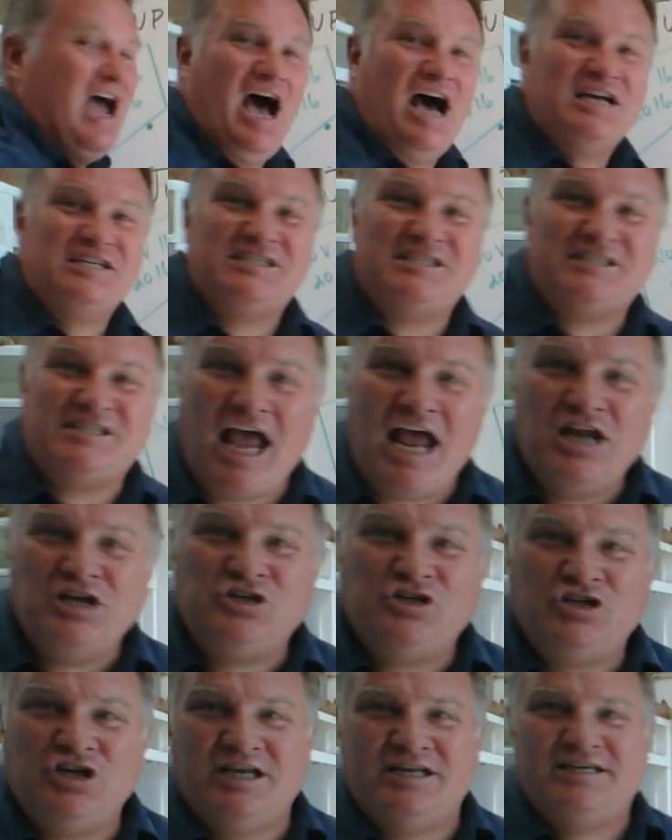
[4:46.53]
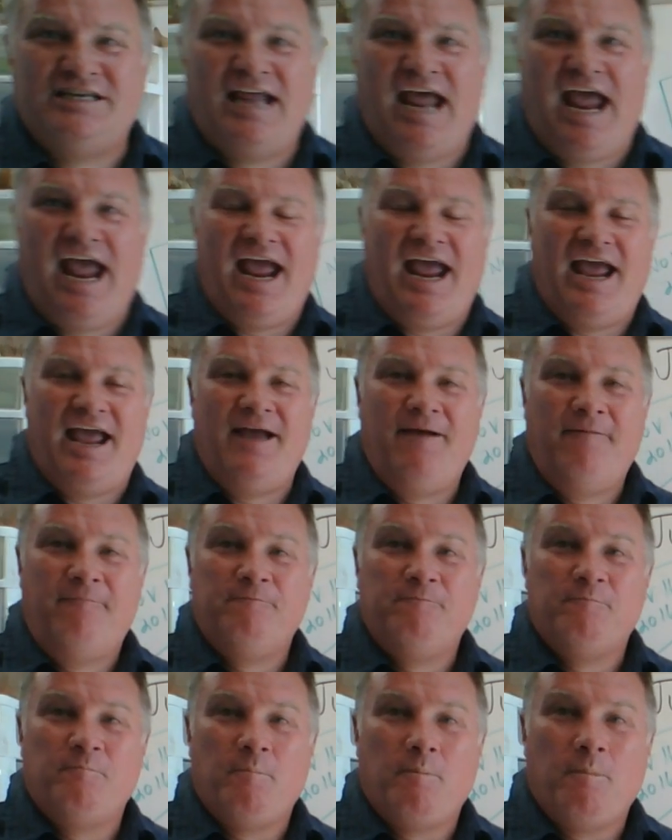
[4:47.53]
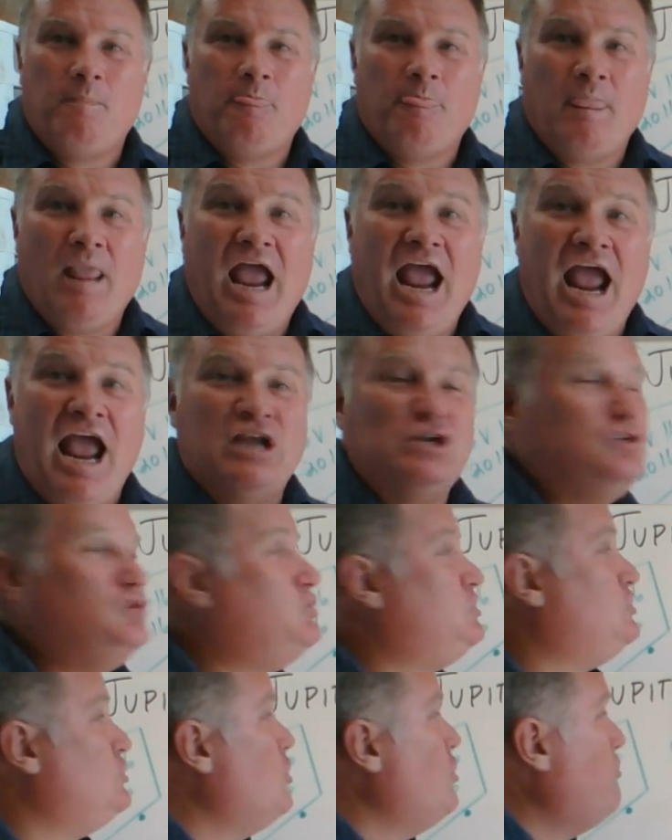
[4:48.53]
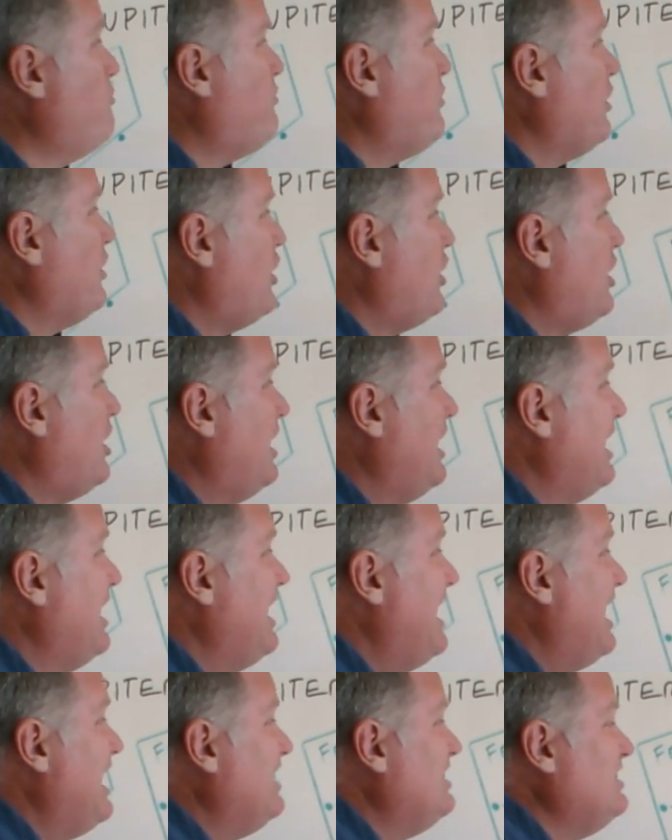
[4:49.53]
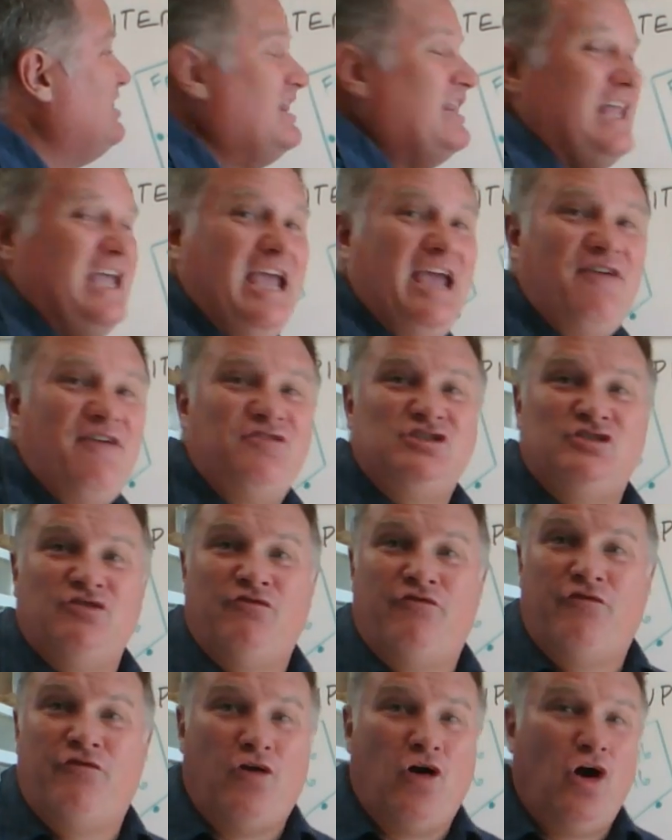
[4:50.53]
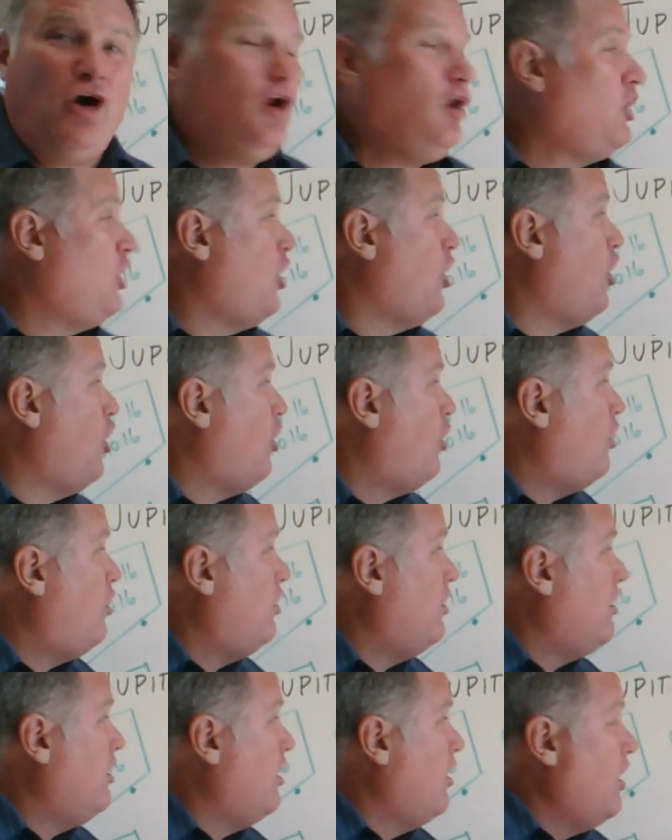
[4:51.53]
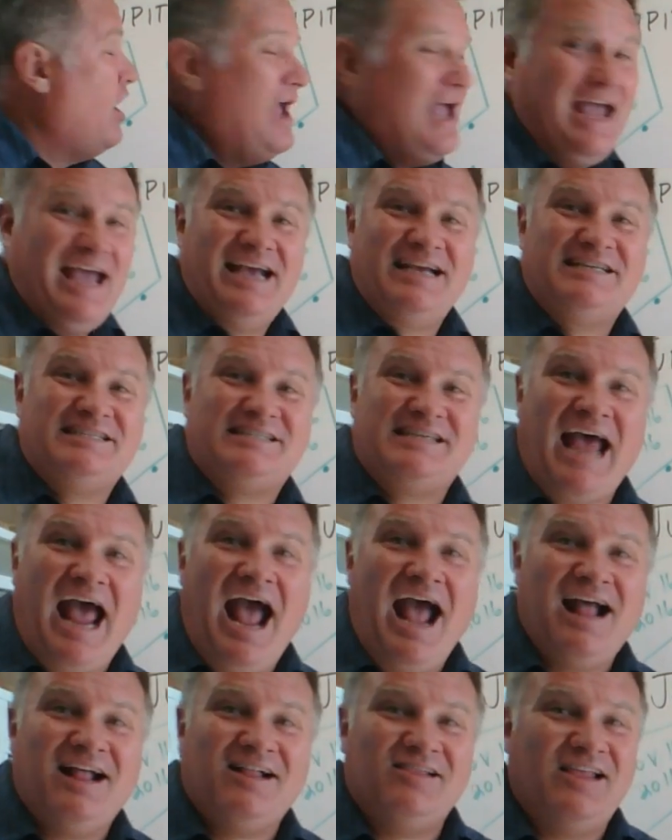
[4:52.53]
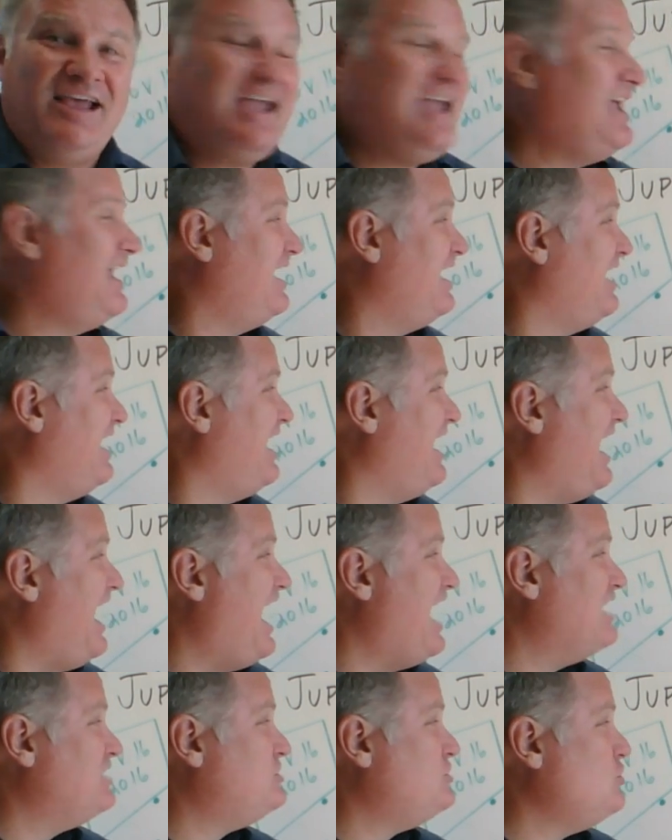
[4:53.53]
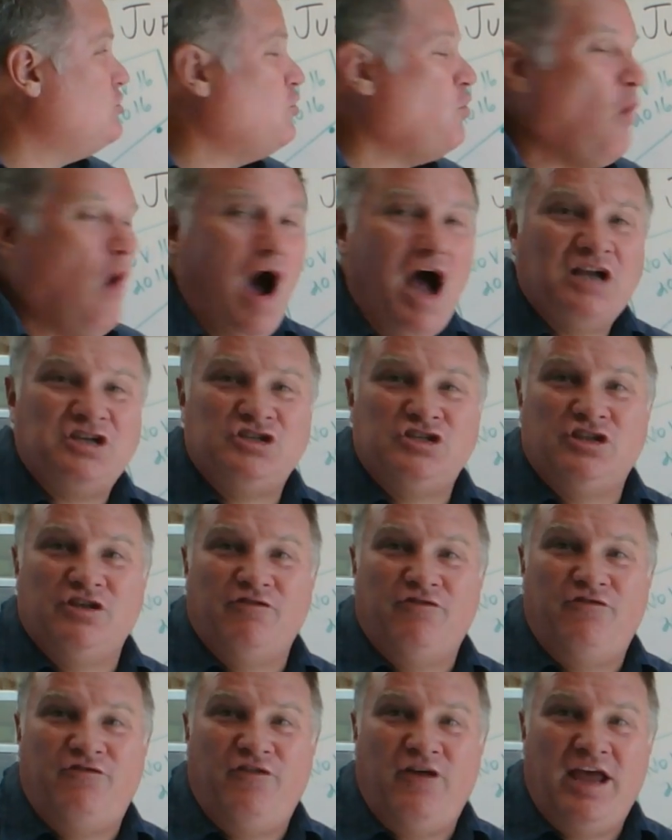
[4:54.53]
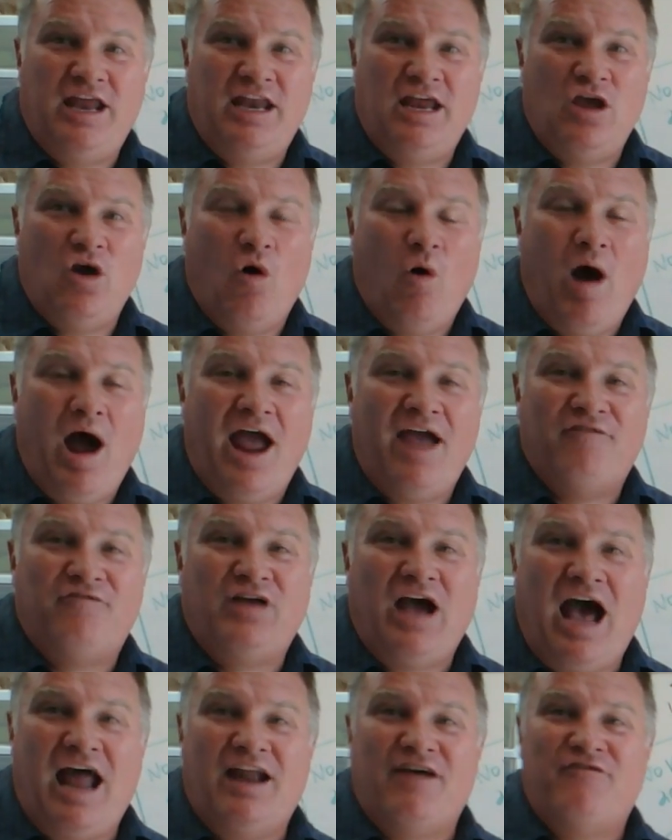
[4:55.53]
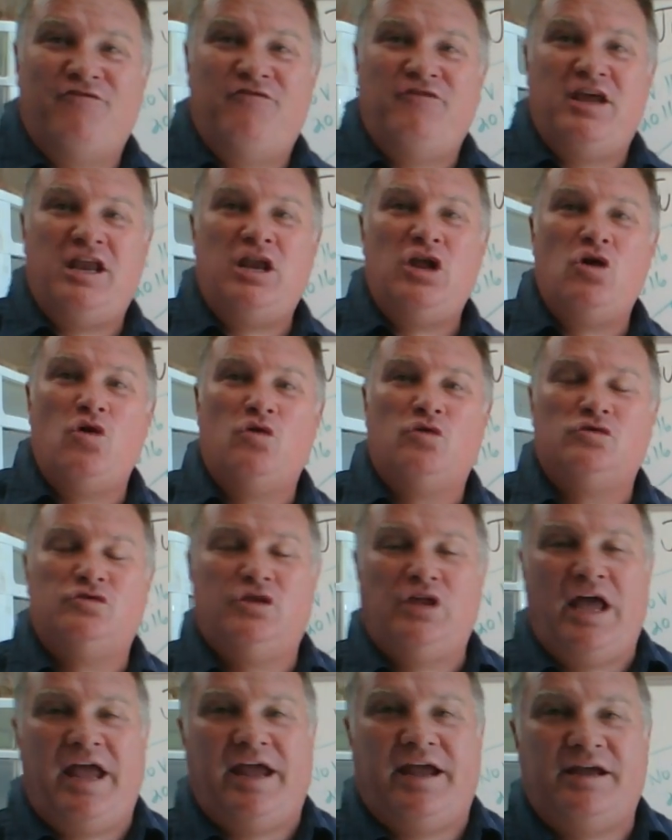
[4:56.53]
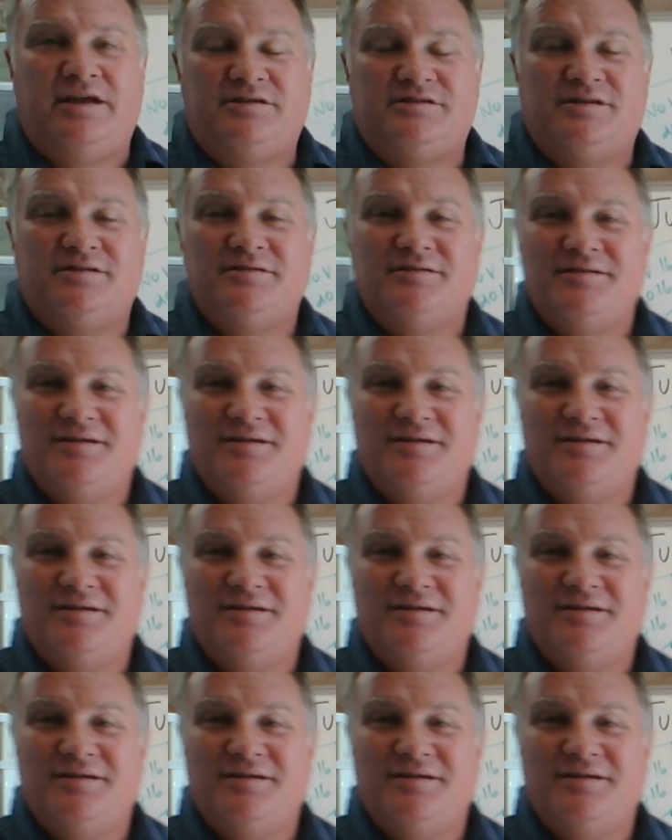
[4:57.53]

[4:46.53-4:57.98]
Ascension Day, and Jupiter leaves Virgo exactly as you watch the video. I have got a video linked.